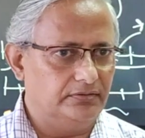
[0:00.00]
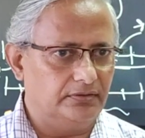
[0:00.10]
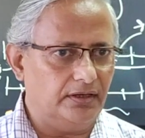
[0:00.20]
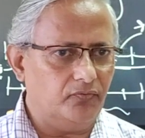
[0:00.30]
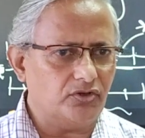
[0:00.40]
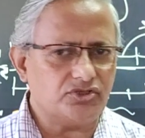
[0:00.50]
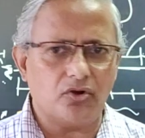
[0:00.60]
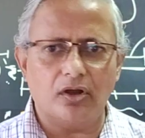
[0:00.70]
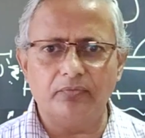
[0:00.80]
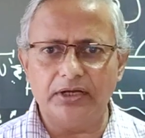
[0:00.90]
Right? What's
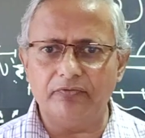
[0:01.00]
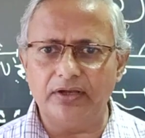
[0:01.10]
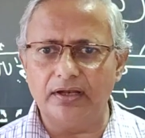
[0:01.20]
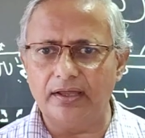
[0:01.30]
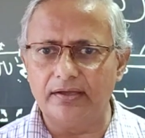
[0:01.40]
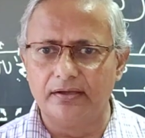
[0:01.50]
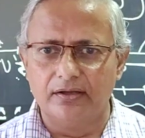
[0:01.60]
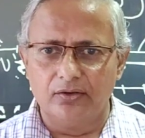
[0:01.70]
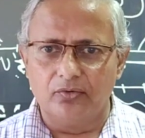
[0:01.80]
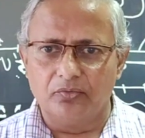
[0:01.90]
wrong between like
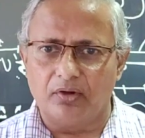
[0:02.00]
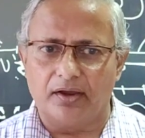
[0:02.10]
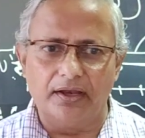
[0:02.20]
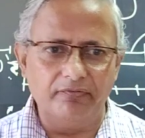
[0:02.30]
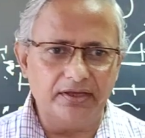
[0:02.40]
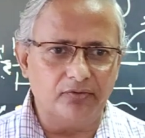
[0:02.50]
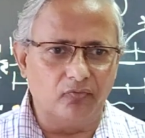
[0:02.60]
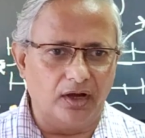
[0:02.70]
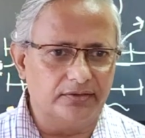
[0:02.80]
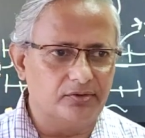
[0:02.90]
living
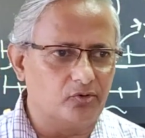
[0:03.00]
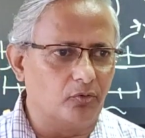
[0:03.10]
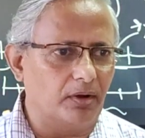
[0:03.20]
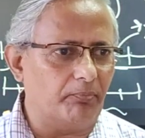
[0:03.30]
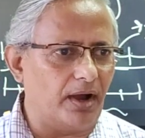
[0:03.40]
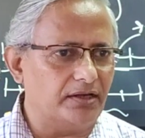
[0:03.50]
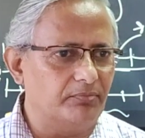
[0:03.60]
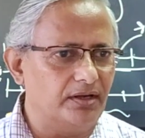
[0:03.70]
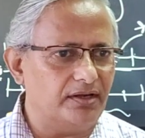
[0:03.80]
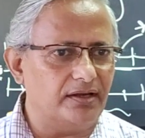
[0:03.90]
in one room
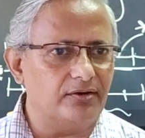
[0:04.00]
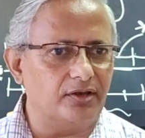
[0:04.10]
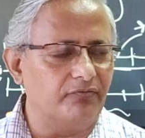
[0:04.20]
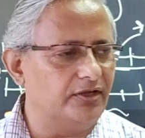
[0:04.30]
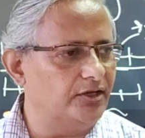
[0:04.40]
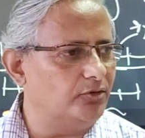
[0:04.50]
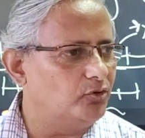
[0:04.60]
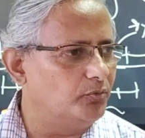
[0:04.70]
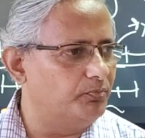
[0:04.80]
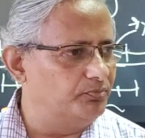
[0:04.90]
apartment and living
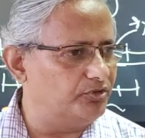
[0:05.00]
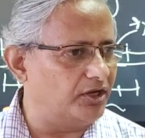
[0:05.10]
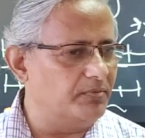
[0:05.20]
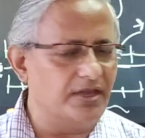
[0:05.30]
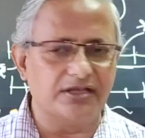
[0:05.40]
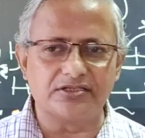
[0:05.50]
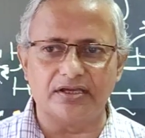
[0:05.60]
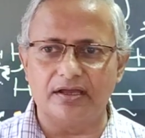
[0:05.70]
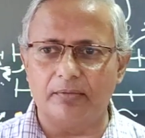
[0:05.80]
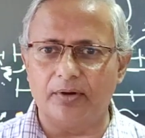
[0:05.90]
into 3
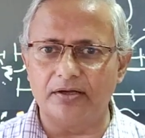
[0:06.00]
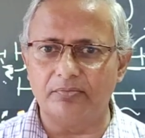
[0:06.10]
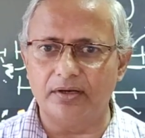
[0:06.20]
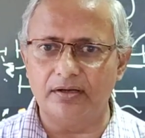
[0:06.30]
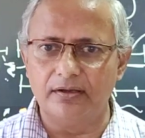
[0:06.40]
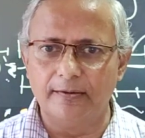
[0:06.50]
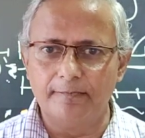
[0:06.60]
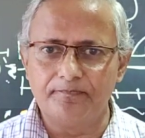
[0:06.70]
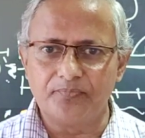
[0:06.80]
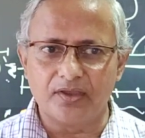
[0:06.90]
BHK apartment?
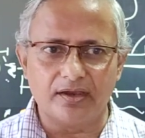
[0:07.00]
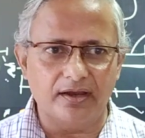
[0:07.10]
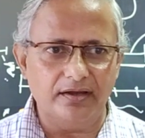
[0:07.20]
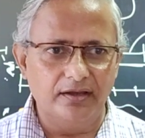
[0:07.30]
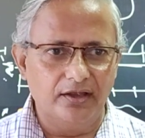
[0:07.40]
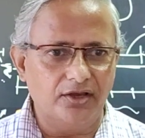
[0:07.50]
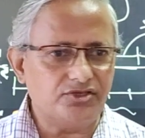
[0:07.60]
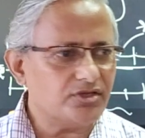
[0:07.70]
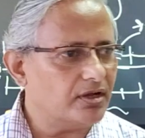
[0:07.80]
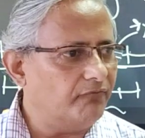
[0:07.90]
Right?
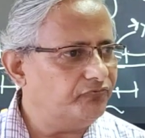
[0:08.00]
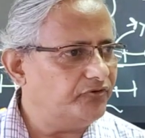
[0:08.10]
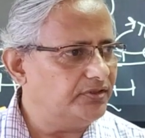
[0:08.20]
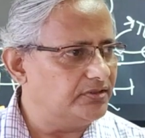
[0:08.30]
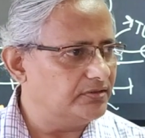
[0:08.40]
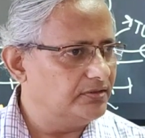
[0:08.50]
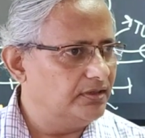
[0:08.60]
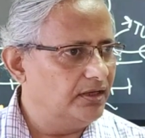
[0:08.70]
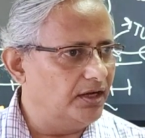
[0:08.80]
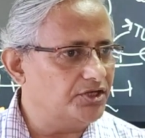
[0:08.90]
It's a comfort.
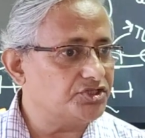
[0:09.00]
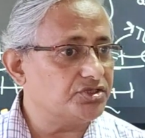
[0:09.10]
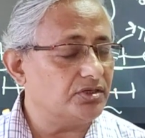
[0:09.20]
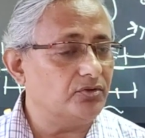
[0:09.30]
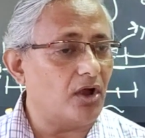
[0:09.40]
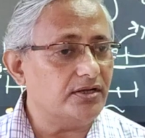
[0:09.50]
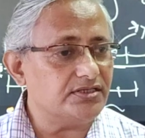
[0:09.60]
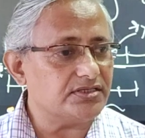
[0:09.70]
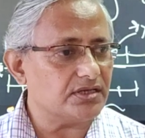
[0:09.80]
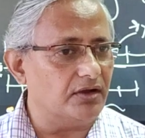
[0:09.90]
It's not
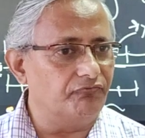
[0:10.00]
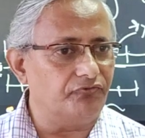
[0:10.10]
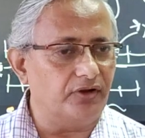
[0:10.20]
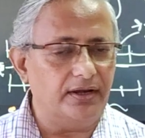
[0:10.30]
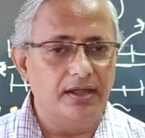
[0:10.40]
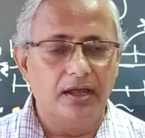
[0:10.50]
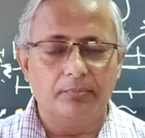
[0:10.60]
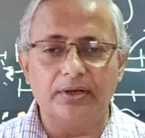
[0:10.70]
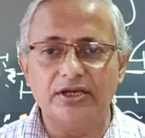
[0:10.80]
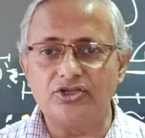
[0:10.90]
just comfort,
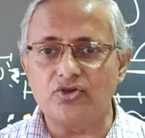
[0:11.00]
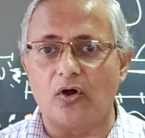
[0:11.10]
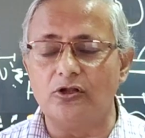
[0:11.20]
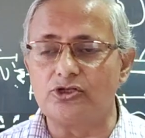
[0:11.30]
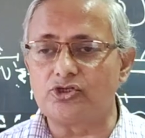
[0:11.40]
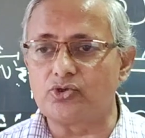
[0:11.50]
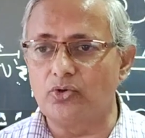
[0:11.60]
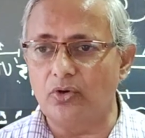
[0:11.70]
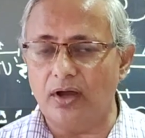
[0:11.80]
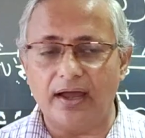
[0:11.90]
but it's
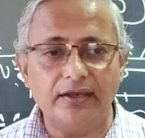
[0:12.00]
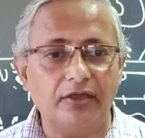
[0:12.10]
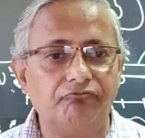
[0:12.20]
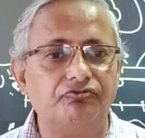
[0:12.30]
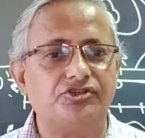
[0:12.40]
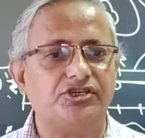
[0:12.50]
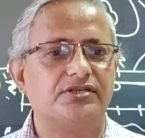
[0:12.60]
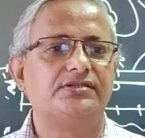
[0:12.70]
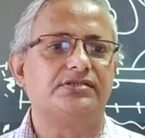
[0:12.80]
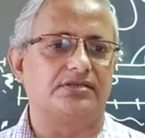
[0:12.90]
also an
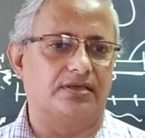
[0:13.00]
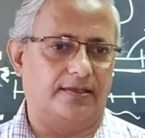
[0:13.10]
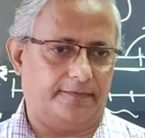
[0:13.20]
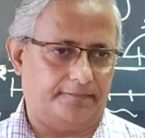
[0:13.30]
efficiency.